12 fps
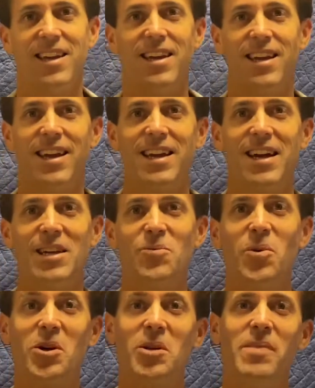Hey guys,
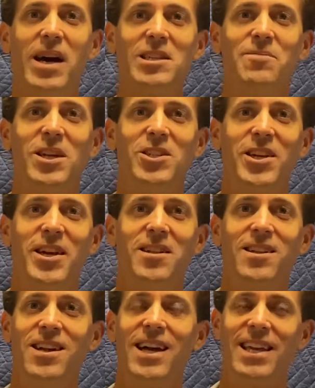welcome back to my
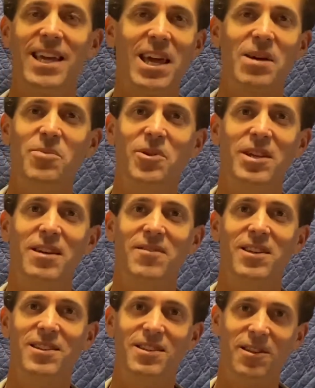channel. I can't believe
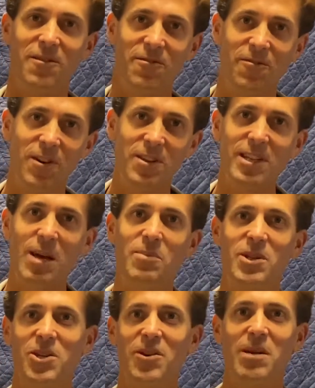this is the first
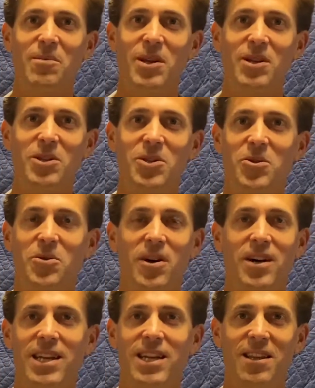episode I'm gonna do
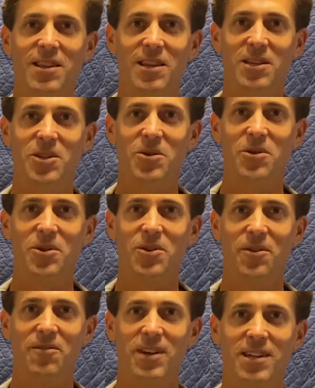on anything to do with
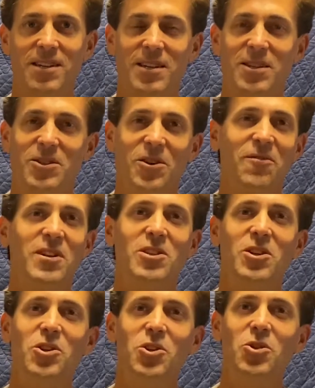surfing. Surfing's
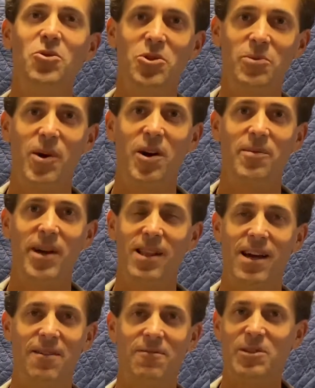a huge part of my
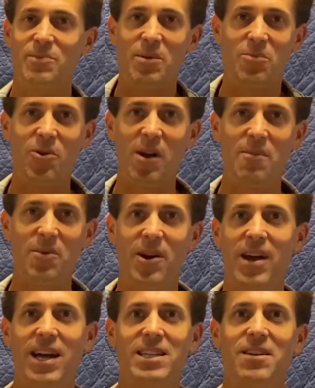life. It's my
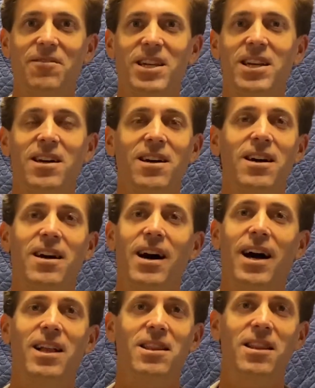primary activity.
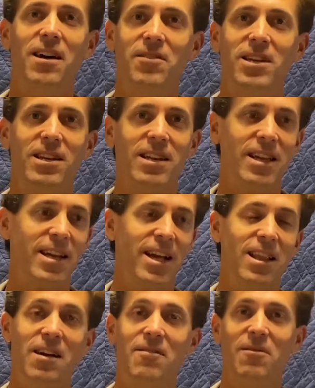I love it, and I
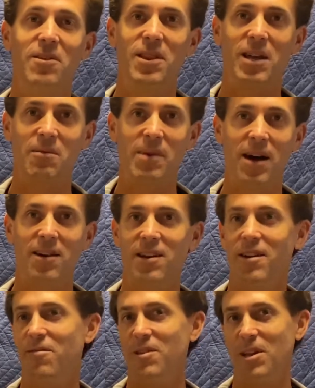love everything about it
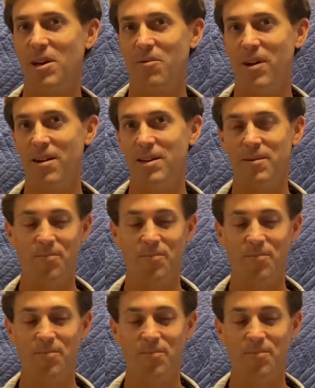and everything around it.